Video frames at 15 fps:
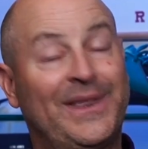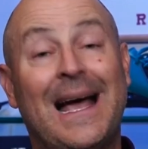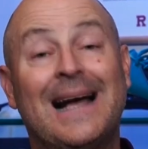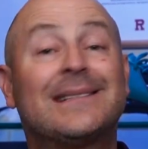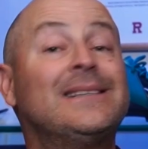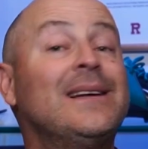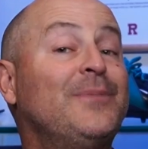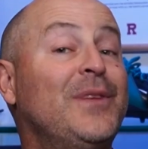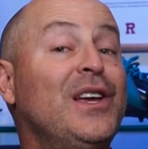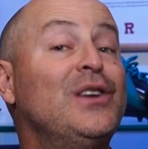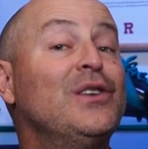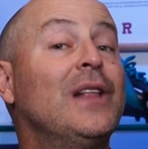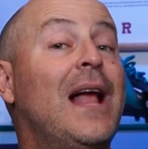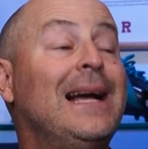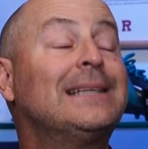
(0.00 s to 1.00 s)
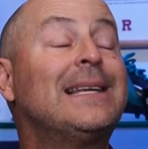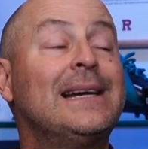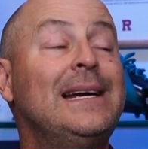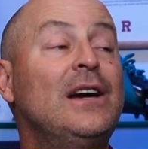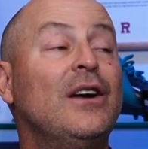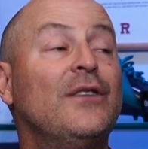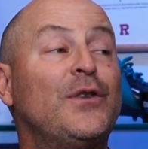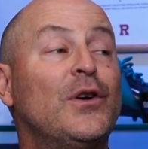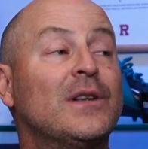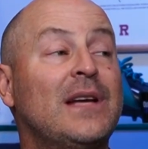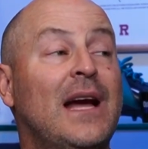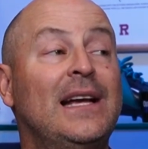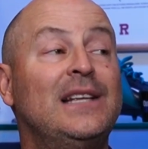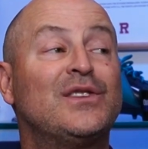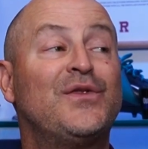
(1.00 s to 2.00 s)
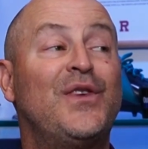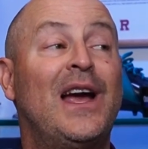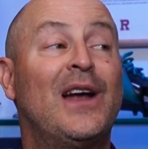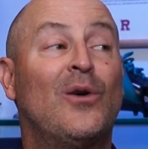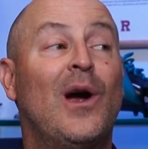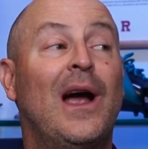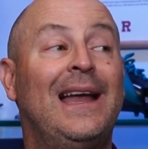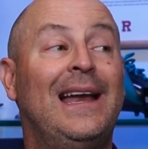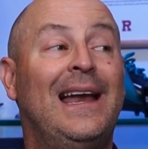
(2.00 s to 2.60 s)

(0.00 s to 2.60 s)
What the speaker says: that's something you'd like to hear if you're a Titans fan right